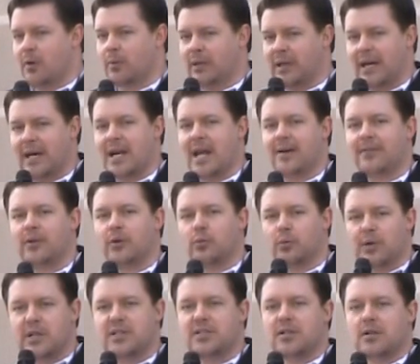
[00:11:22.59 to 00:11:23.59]
we can't have a
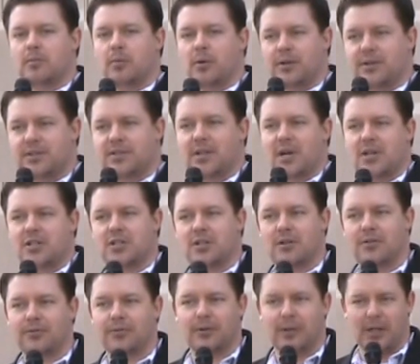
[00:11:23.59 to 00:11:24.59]
reasonable discussion
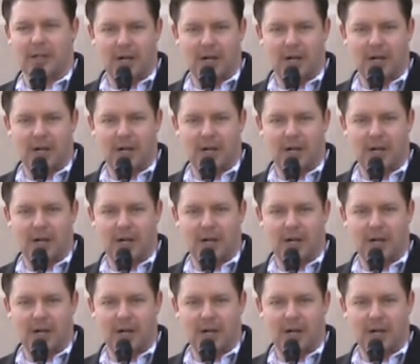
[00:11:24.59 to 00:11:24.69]
of